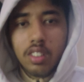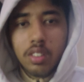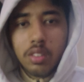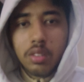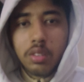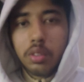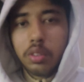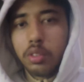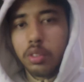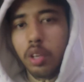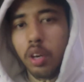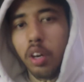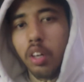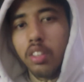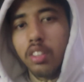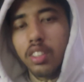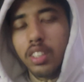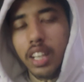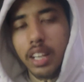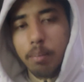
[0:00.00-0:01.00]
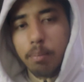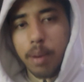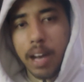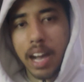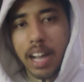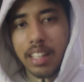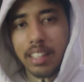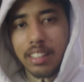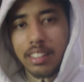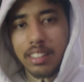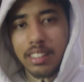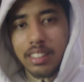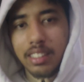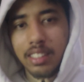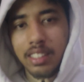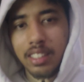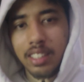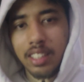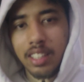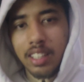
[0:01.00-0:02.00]
So, don't get biased.
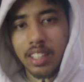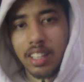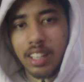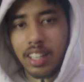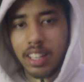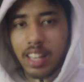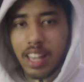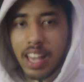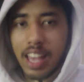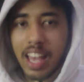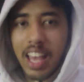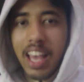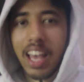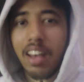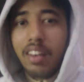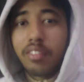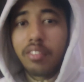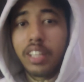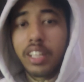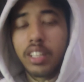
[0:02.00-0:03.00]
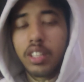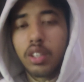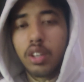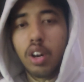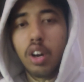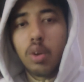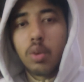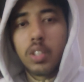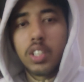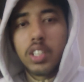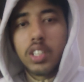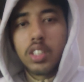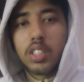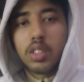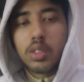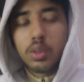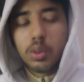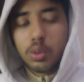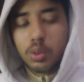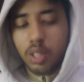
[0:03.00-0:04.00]
Have that courage
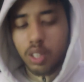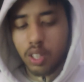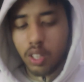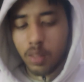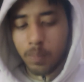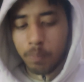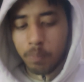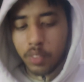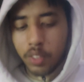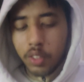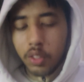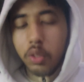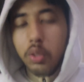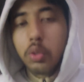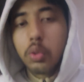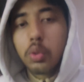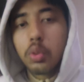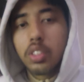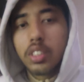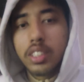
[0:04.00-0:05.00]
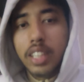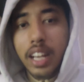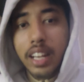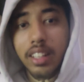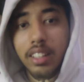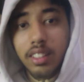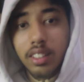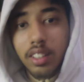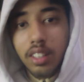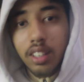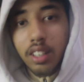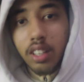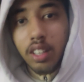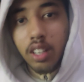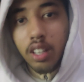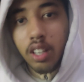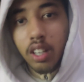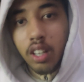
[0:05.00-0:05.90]
to use that,